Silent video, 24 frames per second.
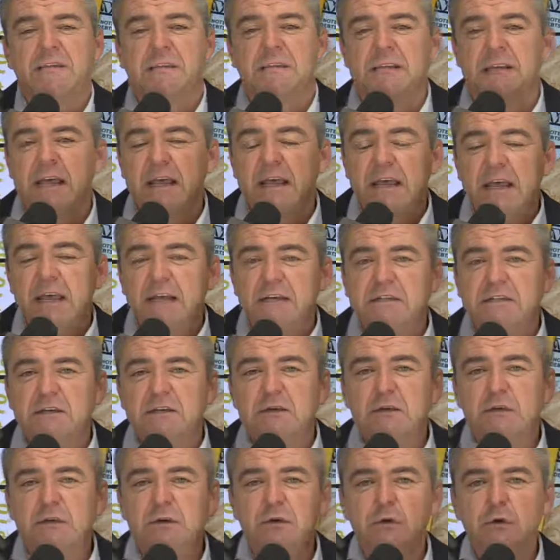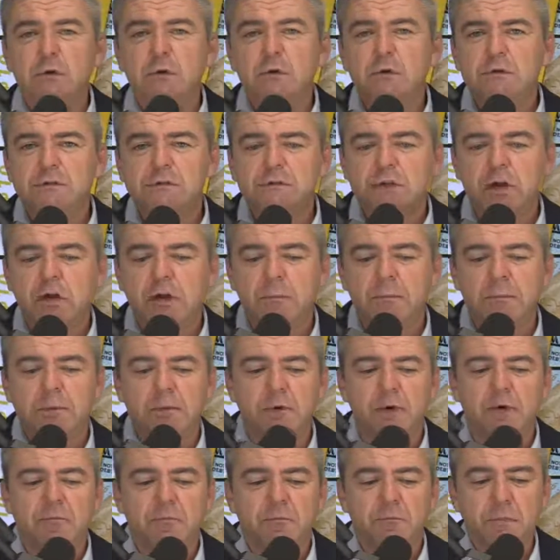the huge number
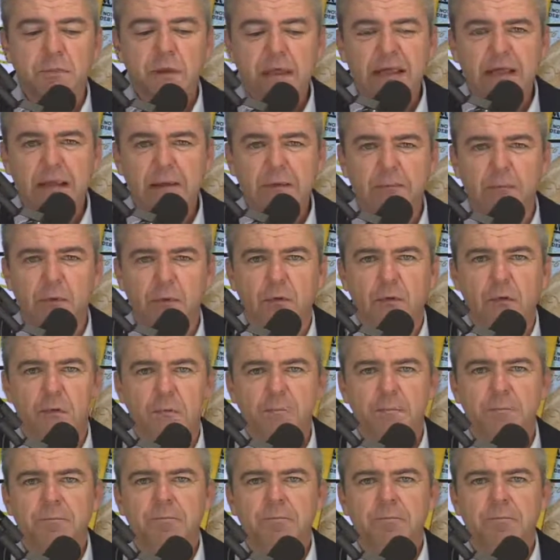of people